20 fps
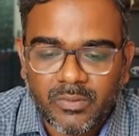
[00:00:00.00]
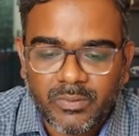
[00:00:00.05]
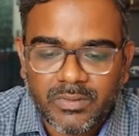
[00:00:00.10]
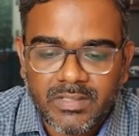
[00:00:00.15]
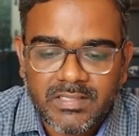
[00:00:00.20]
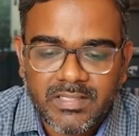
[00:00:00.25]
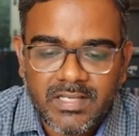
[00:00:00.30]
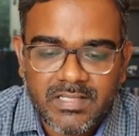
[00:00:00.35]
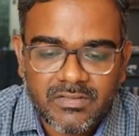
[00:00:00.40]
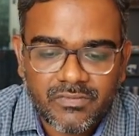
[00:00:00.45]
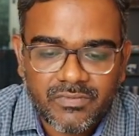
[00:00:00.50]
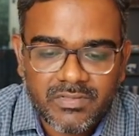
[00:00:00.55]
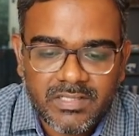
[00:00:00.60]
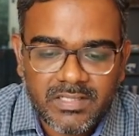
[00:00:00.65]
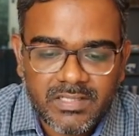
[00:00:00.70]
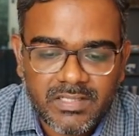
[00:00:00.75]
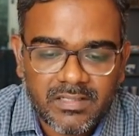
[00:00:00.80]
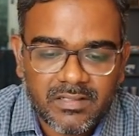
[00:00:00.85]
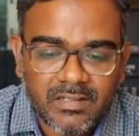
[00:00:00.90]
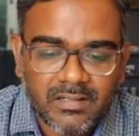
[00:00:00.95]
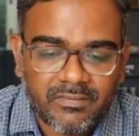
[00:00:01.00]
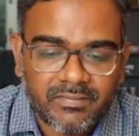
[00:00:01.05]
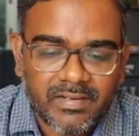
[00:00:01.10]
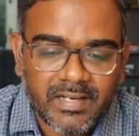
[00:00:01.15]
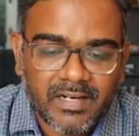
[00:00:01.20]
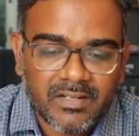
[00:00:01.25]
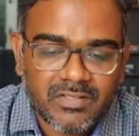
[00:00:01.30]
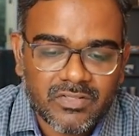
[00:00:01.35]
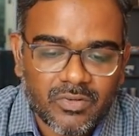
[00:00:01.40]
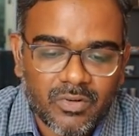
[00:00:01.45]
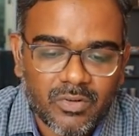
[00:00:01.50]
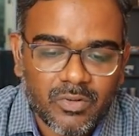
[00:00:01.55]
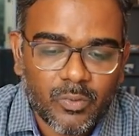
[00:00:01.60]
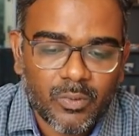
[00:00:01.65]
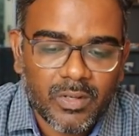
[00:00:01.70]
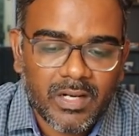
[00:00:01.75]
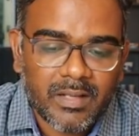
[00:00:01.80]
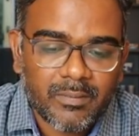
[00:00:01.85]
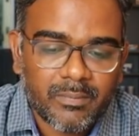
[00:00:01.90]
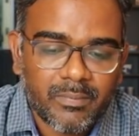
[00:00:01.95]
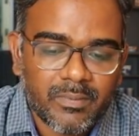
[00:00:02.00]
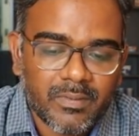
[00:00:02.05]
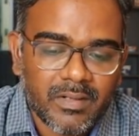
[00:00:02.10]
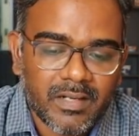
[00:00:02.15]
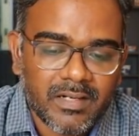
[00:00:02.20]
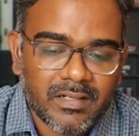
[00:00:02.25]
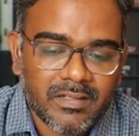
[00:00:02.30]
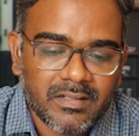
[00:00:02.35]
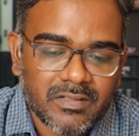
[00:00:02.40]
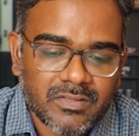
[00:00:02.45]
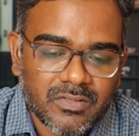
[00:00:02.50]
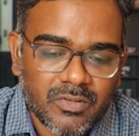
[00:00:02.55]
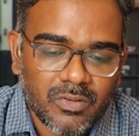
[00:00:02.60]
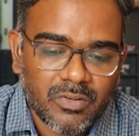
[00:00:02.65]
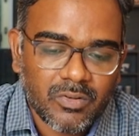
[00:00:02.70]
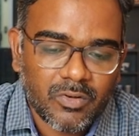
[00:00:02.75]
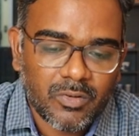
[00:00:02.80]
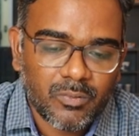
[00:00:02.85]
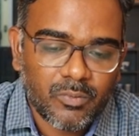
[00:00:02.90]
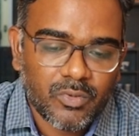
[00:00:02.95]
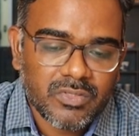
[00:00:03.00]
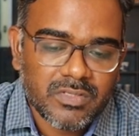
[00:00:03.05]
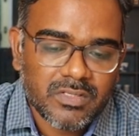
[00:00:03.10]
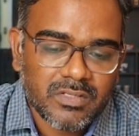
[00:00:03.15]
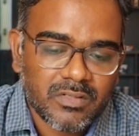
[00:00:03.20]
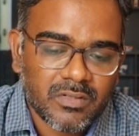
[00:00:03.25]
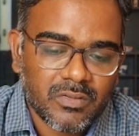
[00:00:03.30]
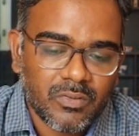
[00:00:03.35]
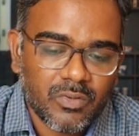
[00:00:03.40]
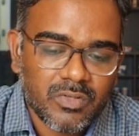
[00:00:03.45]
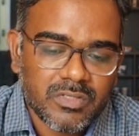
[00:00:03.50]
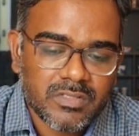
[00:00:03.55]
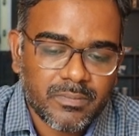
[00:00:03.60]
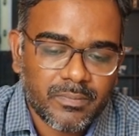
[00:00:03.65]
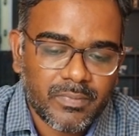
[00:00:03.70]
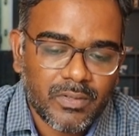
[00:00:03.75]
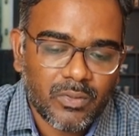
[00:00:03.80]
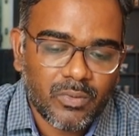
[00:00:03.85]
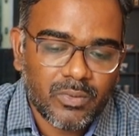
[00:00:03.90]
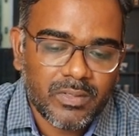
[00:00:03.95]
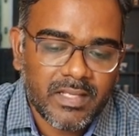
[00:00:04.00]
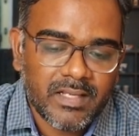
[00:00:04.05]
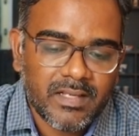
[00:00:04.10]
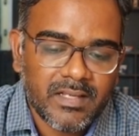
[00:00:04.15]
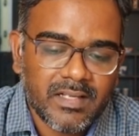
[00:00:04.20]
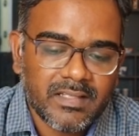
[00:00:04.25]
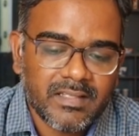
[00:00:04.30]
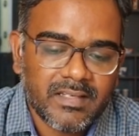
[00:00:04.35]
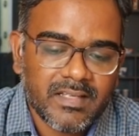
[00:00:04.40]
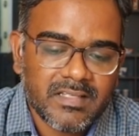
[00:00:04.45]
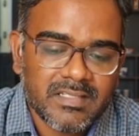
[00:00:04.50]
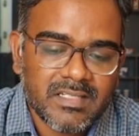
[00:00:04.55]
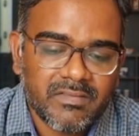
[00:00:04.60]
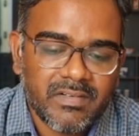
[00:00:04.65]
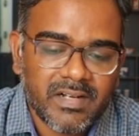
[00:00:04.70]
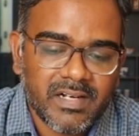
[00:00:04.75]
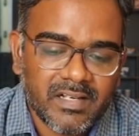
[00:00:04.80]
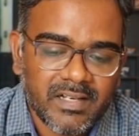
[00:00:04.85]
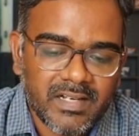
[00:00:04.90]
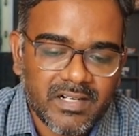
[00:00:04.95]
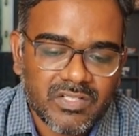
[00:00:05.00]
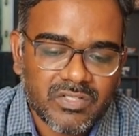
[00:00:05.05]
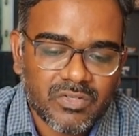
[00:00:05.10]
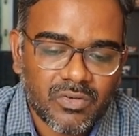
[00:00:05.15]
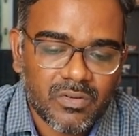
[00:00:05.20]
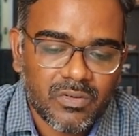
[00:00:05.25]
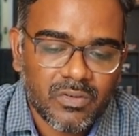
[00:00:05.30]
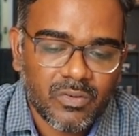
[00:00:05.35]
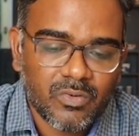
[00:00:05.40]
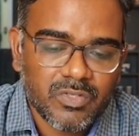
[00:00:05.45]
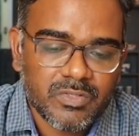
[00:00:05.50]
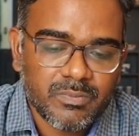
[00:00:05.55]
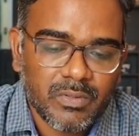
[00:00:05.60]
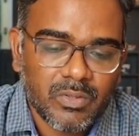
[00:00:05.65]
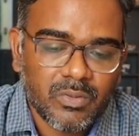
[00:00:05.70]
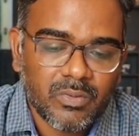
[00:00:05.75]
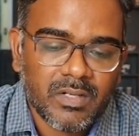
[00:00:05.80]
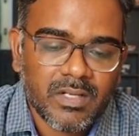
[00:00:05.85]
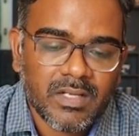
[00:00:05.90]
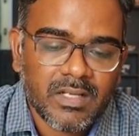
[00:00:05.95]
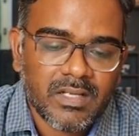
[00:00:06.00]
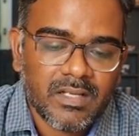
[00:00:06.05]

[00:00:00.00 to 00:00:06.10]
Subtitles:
Now in this case, if you see, we had a strong overlap and the stock almost closed below there, and the next day we had again a strong close below,